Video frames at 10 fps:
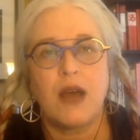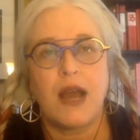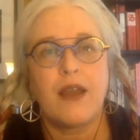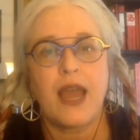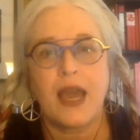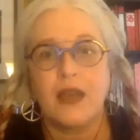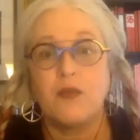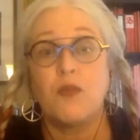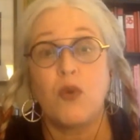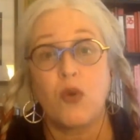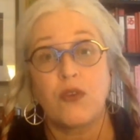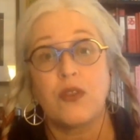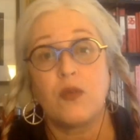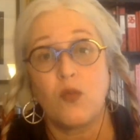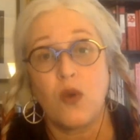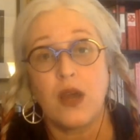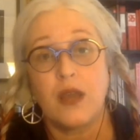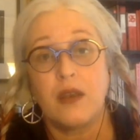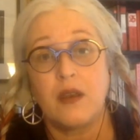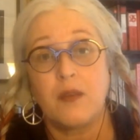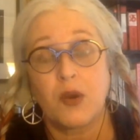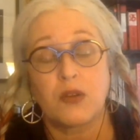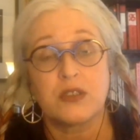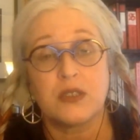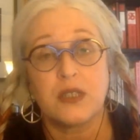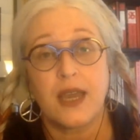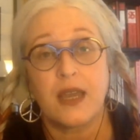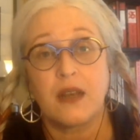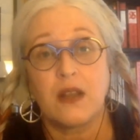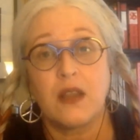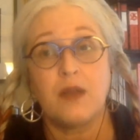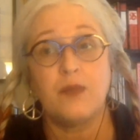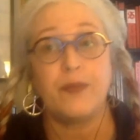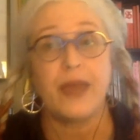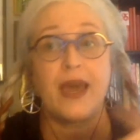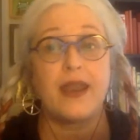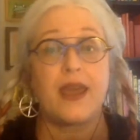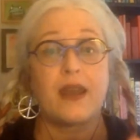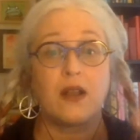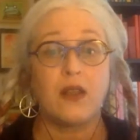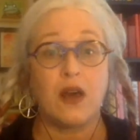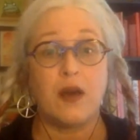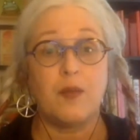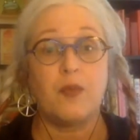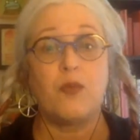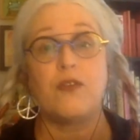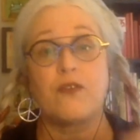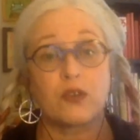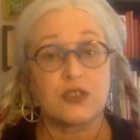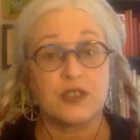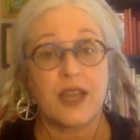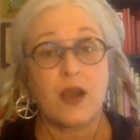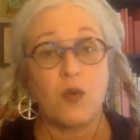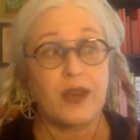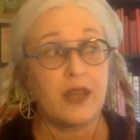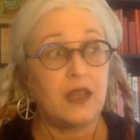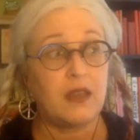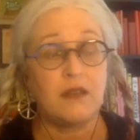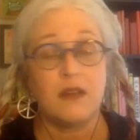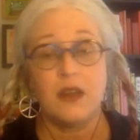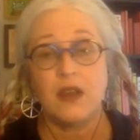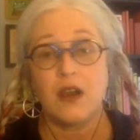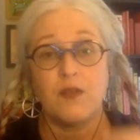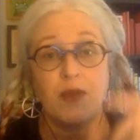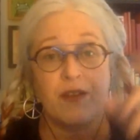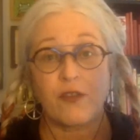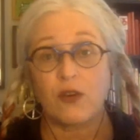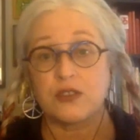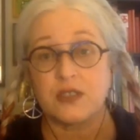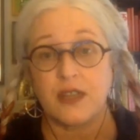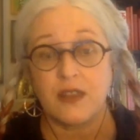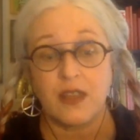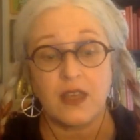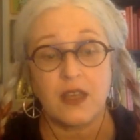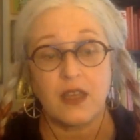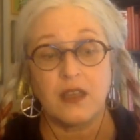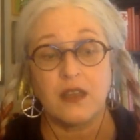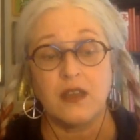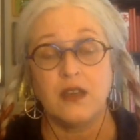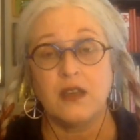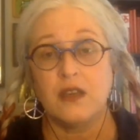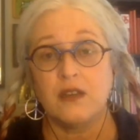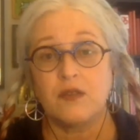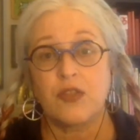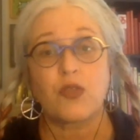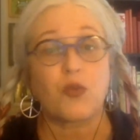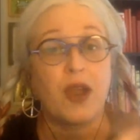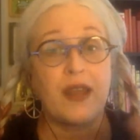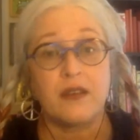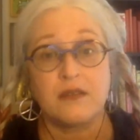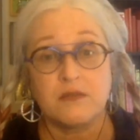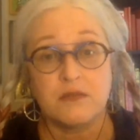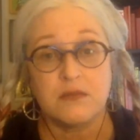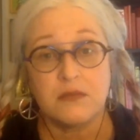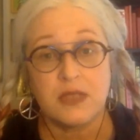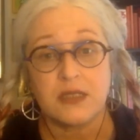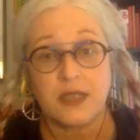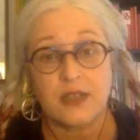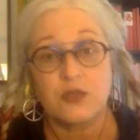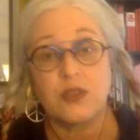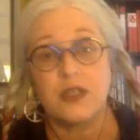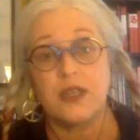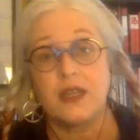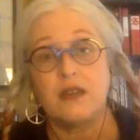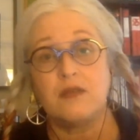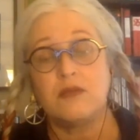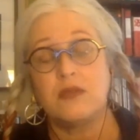had more than one person men at a club, the first day I went in of my first day of the gig, threatened me sexually